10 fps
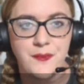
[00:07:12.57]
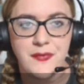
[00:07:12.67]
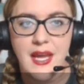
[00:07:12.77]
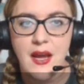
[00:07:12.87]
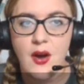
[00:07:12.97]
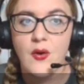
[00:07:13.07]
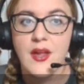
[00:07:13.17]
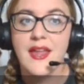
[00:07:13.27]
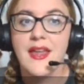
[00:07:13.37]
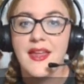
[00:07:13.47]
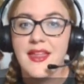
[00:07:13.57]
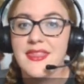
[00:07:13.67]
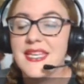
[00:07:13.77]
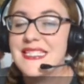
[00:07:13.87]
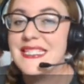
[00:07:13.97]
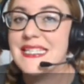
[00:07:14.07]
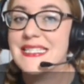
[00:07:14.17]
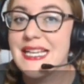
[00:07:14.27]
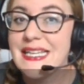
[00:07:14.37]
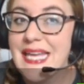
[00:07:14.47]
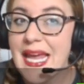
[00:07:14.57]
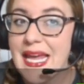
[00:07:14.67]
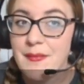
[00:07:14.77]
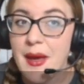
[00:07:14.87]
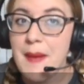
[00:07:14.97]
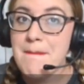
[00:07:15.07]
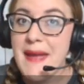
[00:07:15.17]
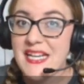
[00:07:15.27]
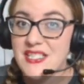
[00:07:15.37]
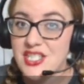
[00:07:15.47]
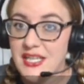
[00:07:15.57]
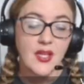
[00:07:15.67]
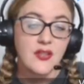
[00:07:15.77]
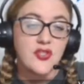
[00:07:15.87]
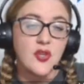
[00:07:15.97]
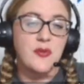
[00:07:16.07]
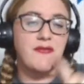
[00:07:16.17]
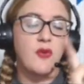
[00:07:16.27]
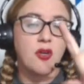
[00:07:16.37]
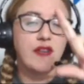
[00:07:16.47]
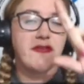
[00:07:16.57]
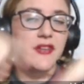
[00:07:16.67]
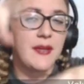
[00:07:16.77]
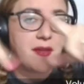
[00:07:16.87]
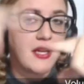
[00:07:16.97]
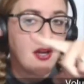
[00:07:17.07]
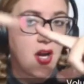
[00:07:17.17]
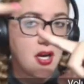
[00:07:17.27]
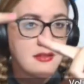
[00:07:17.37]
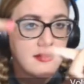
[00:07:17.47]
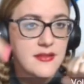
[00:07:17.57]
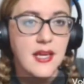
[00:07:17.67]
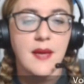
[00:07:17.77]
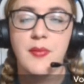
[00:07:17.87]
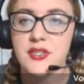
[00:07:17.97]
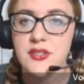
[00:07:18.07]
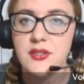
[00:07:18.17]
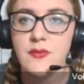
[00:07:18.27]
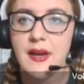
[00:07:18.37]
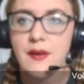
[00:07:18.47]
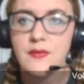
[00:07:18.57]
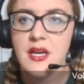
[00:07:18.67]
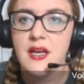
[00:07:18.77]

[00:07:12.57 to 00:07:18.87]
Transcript: Now, this is a game, a matching game. So before you flip the cards and push new round,